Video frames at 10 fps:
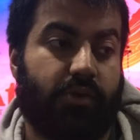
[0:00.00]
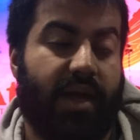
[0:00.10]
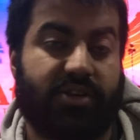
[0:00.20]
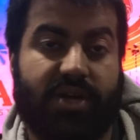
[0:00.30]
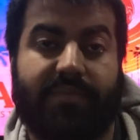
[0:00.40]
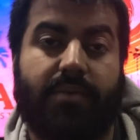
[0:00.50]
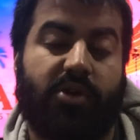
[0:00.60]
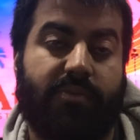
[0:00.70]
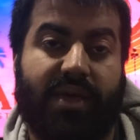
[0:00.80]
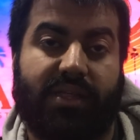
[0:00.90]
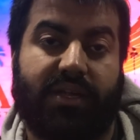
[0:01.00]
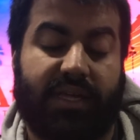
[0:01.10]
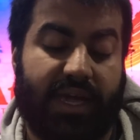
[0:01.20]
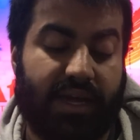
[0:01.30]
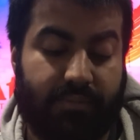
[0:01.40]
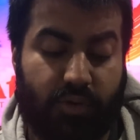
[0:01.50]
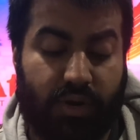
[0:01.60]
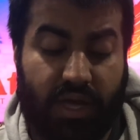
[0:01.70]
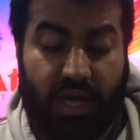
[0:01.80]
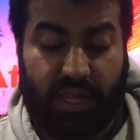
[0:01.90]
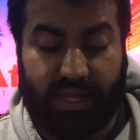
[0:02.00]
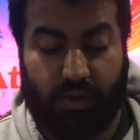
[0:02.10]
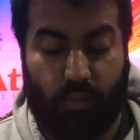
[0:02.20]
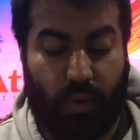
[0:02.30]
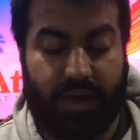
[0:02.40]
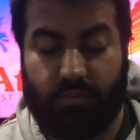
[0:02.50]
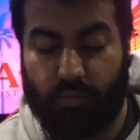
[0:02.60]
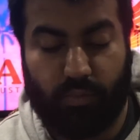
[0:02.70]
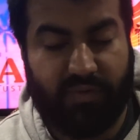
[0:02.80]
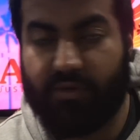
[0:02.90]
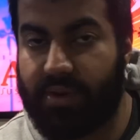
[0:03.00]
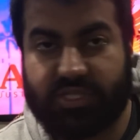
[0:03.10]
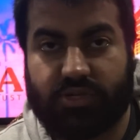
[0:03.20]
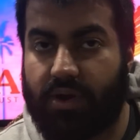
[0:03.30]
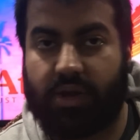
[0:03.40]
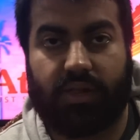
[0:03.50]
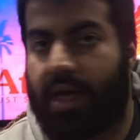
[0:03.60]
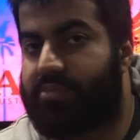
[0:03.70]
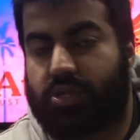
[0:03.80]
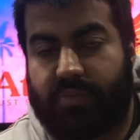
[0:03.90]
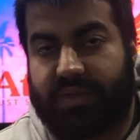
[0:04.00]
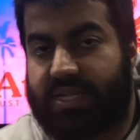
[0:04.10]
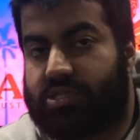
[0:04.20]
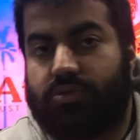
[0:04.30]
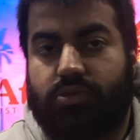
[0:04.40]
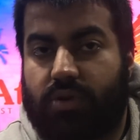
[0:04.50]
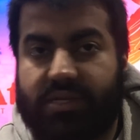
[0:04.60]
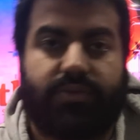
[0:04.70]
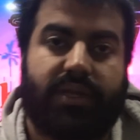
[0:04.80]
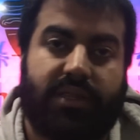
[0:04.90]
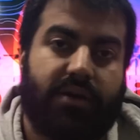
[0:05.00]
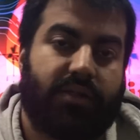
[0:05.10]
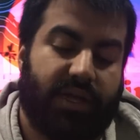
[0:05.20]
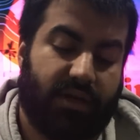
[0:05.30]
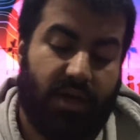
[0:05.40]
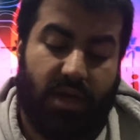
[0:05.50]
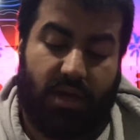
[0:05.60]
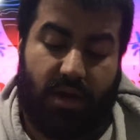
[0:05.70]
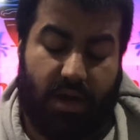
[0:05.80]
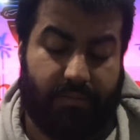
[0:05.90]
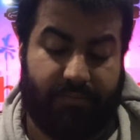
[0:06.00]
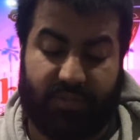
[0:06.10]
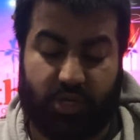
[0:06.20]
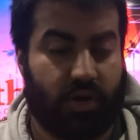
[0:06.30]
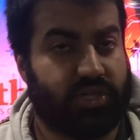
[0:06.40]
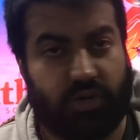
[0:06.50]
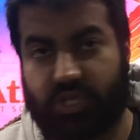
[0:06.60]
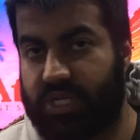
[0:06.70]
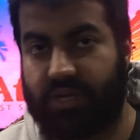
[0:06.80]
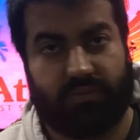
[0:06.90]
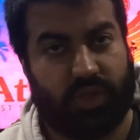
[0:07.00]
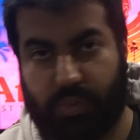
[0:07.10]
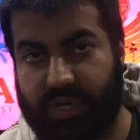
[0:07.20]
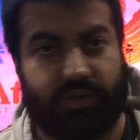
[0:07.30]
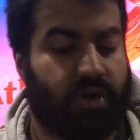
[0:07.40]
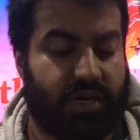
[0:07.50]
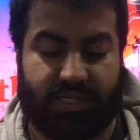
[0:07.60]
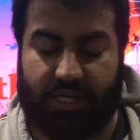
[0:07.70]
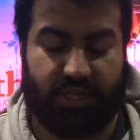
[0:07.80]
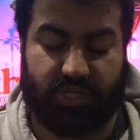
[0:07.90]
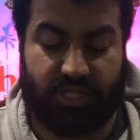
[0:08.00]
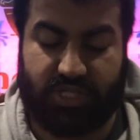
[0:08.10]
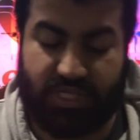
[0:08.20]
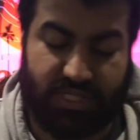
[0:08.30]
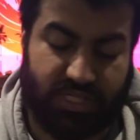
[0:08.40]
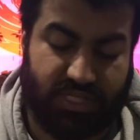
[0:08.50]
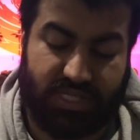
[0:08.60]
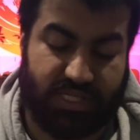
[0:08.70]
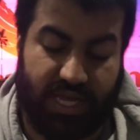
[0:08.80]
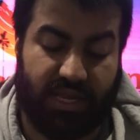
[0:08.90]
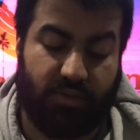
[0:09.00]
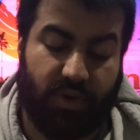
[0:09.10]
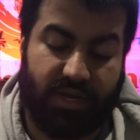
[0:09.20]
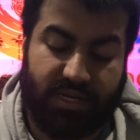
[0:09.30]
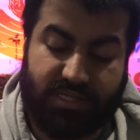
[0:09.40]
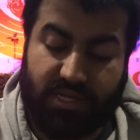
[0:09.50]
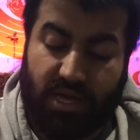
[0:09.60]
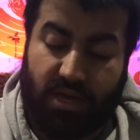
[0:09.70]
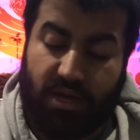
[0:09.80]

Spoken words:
you hand trap them, or you make like a negate board, like White Wiverbuster and Collapse Serpent, that's 2 draws right there. Like, Dark Searching, 3 draws. Like, this is just insane in what it does.